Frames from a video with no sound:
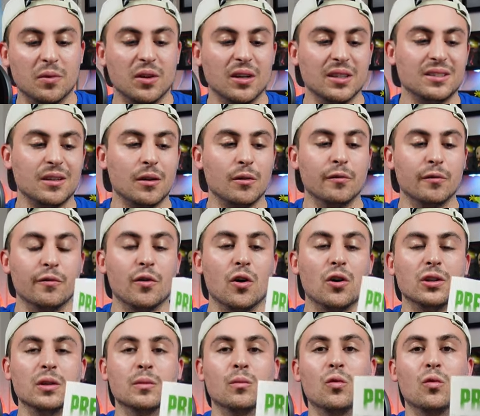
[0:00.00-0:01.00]
Omnibus
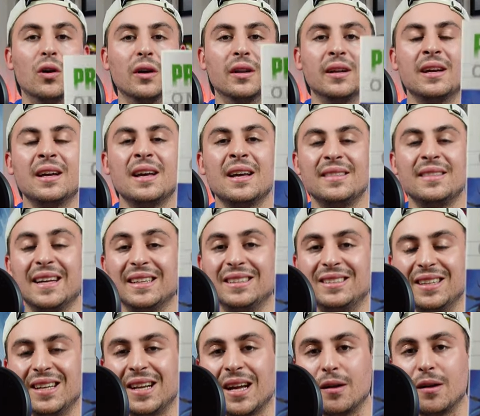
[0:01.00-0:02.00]
Volume 1.
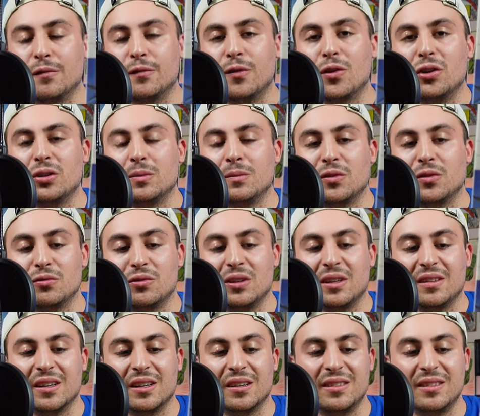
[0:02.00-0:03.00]
They did have Volume
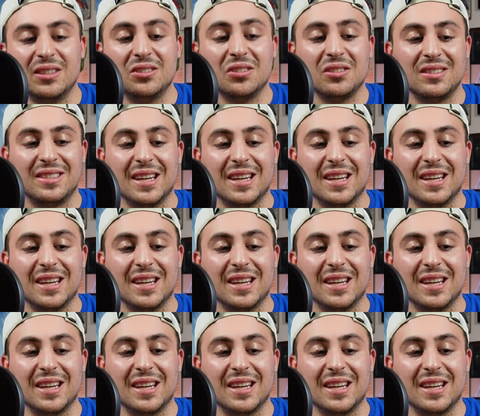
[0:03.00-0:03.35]
3 there.